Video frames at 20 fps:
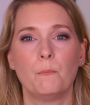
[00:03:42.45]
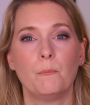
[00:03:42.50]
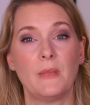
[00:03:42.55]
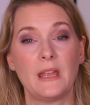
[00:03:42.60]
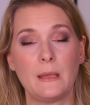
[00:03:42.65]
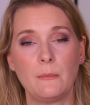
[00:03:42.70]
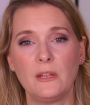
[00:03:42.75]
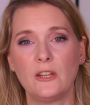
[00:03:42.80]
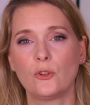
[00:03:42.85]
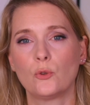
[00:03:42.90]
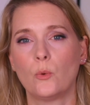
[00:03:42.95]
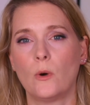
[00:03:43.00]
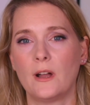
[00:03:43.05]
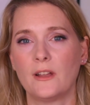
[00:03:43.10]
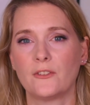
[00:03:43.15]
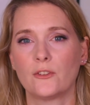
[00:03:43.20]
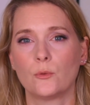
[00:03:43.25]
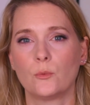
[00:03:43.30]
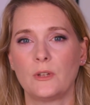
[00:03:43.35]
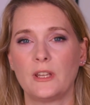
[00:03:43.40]
maybe
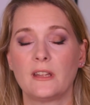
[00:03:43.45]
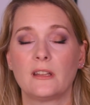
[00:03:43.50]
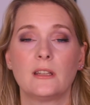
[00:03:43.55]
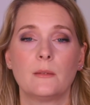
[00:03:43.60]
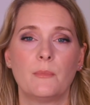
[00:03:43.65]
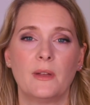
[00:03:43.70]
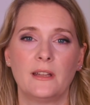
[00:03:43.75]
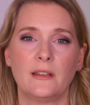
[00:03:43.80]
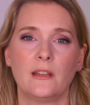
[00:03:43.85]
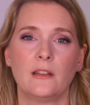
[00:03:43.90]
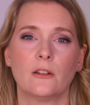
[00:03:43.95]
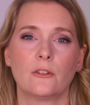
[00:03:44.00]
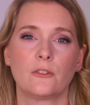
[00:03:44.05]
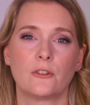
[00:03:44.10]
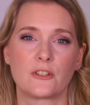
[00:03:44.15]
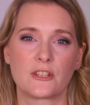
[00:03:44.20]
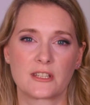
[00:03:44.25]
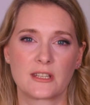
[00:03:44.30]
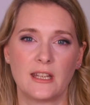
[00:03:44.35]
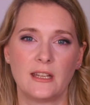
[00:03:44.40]
twice a week, depending on
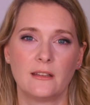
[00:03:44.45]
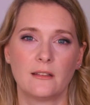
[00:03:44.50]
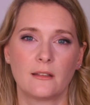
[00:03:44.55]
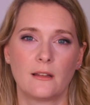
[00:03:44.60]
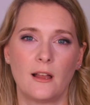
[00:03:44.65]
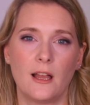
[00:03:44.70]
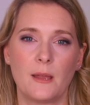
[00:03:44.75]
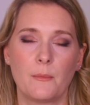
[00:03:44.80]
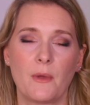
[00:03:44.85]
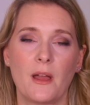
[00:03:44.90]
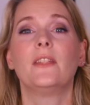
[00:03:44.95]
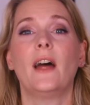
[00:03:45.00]
your skin type.